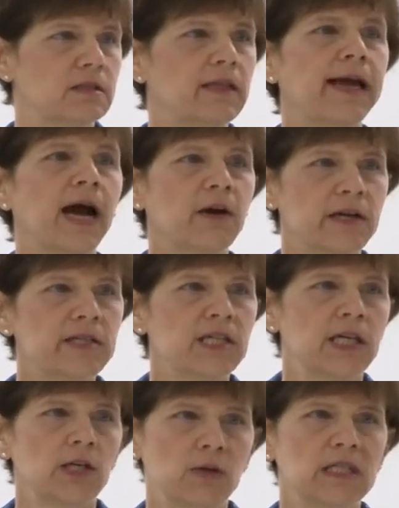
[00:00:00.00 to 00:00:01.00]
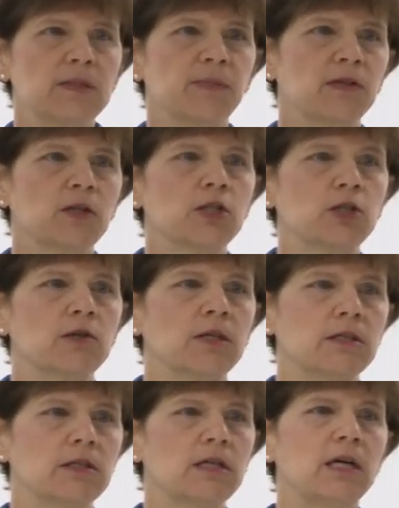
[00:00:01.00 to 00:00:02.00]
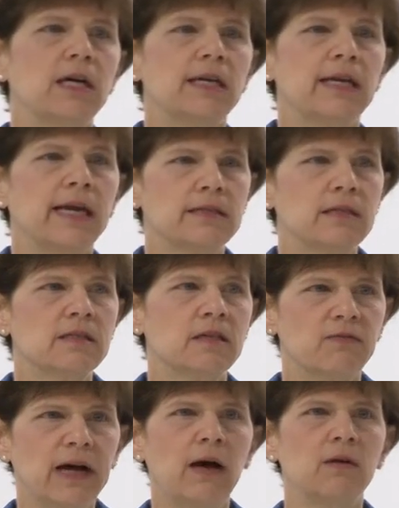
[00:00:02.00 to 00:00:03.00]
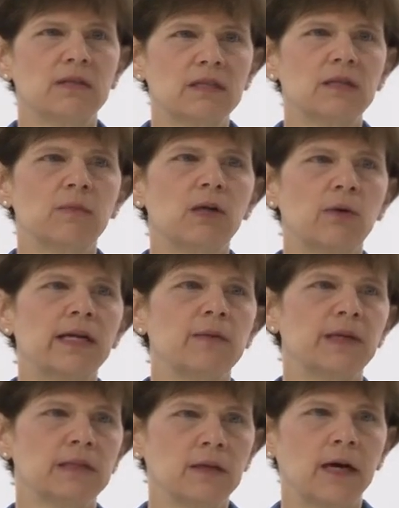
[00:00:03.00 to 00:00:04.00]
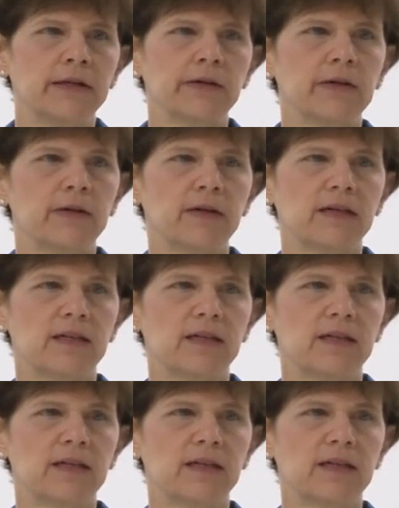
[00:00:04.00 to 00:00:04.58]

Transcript: They are continuants, but they're shorter. Nasals and vowels can be quite a bit longer.